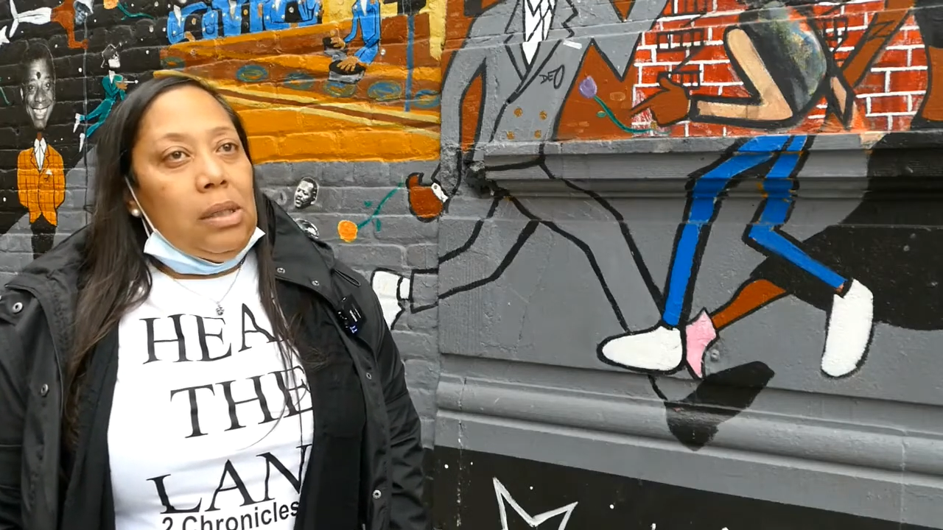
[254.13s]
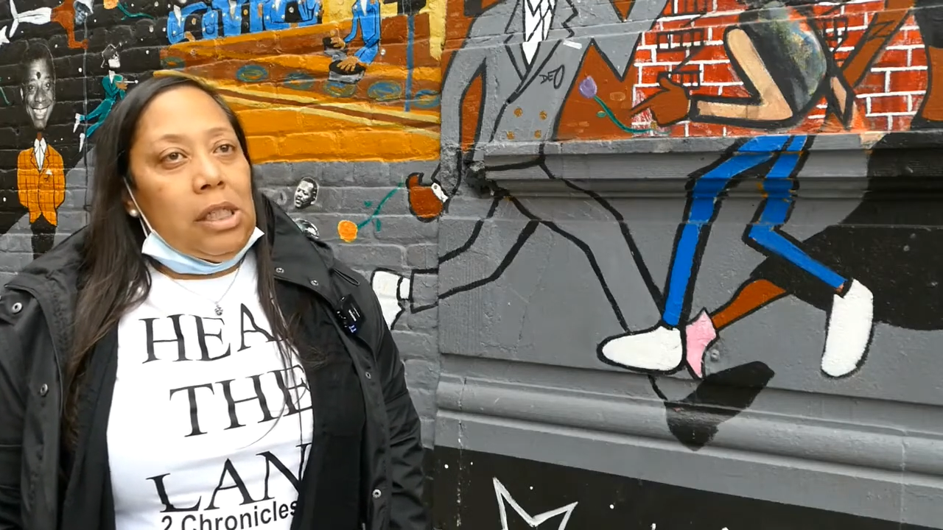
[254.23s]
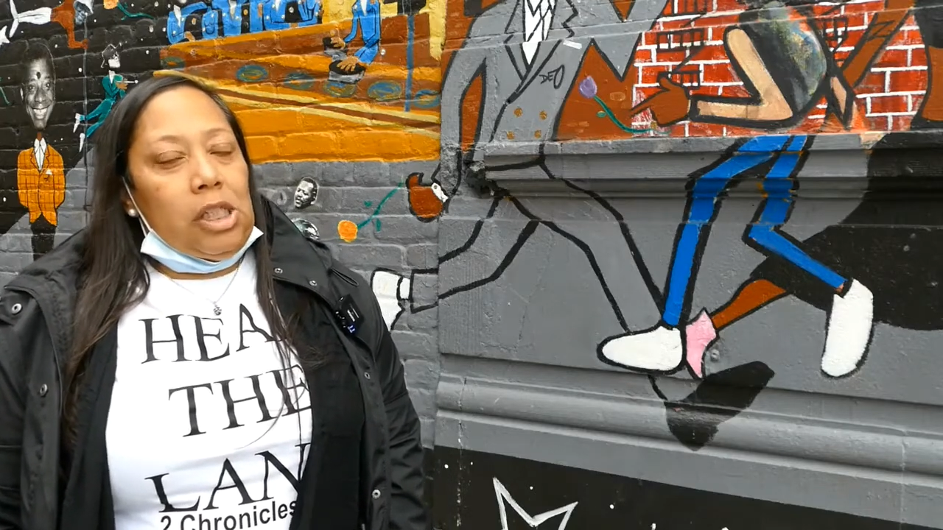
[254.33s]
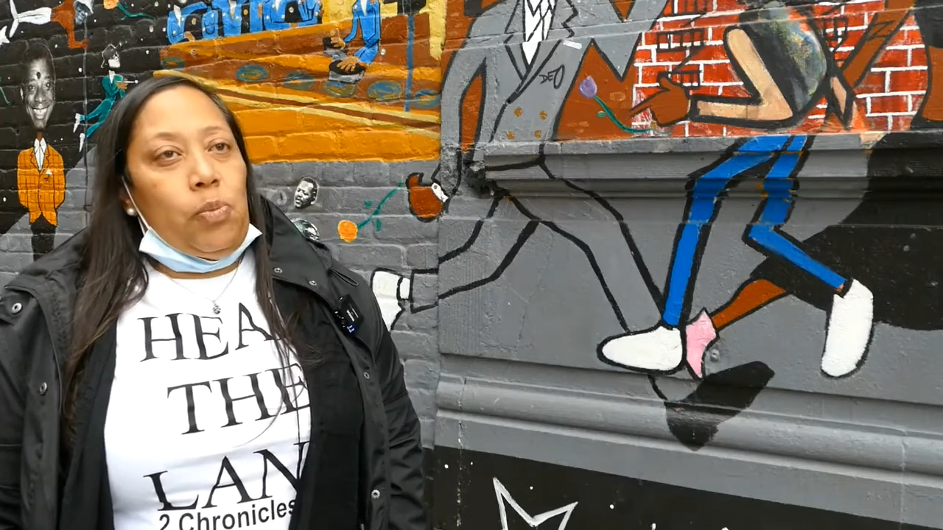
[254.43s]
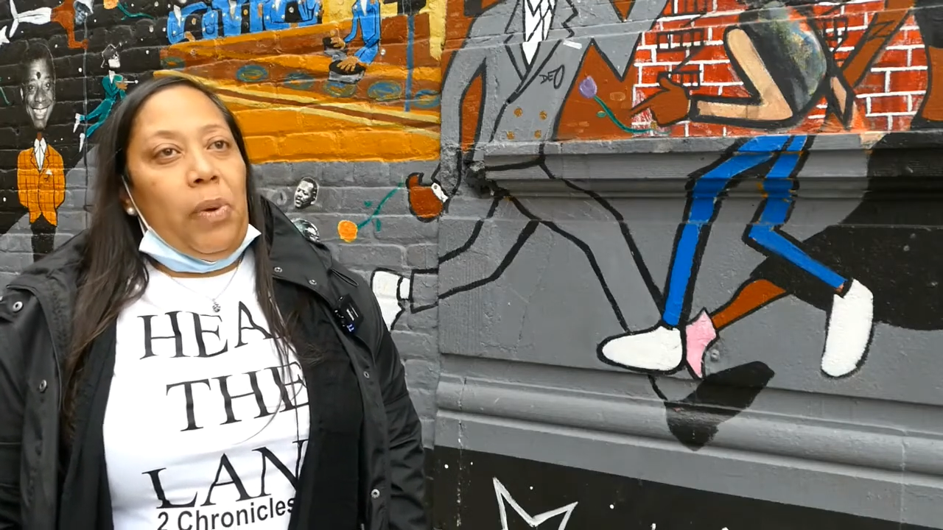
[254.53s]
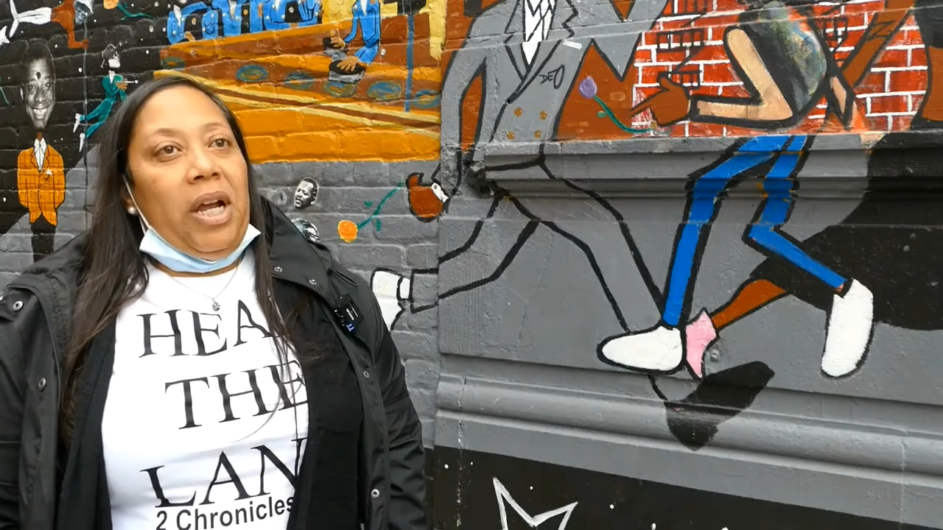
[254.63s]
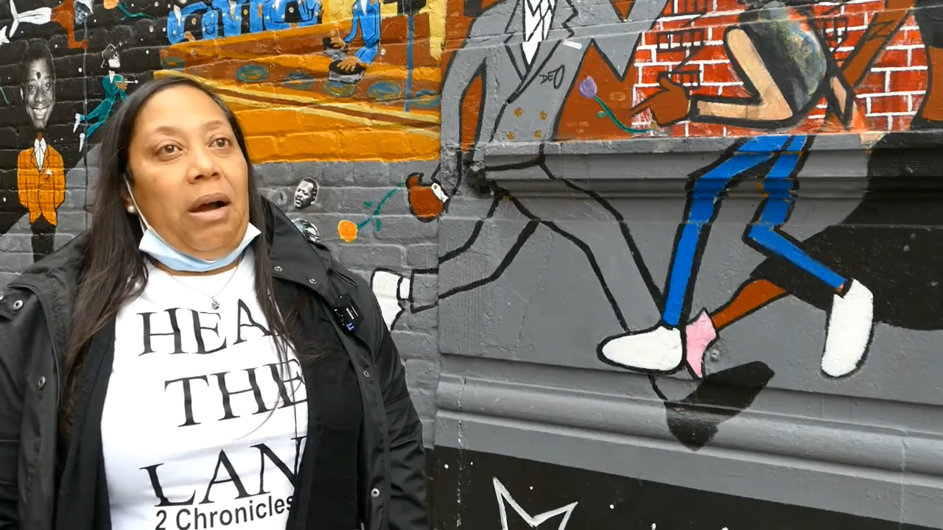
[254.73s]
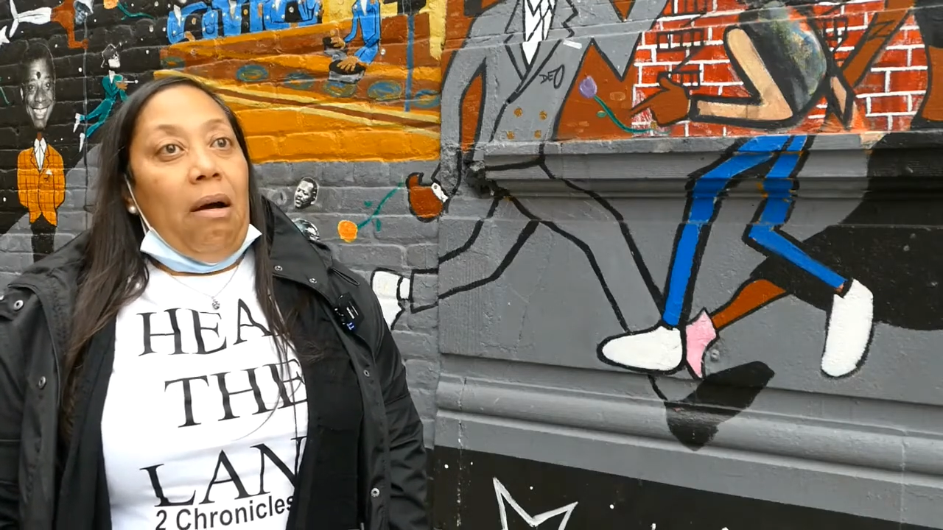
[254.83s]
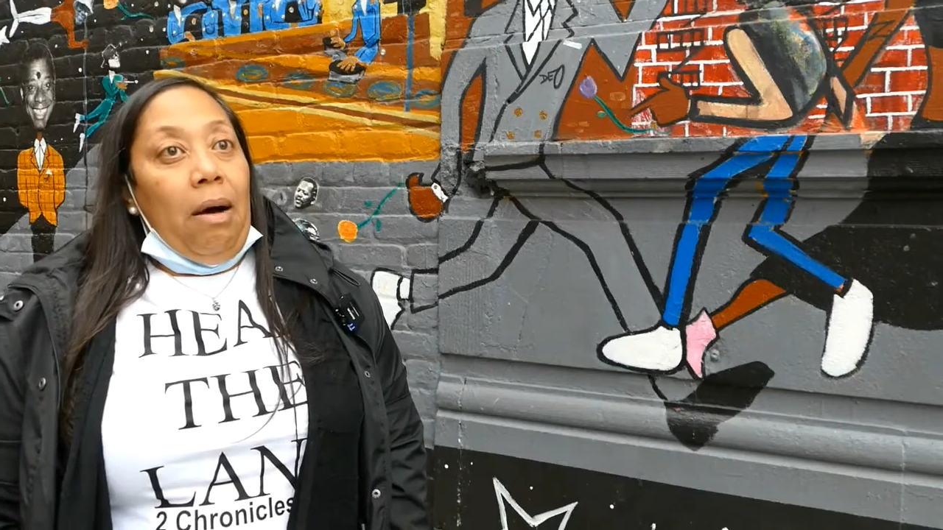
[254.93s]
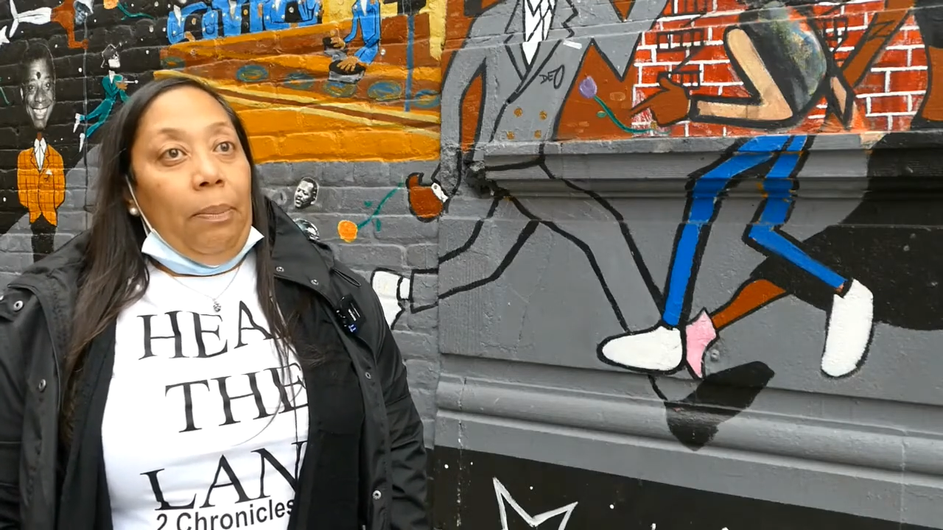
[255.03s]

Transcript: to speak up,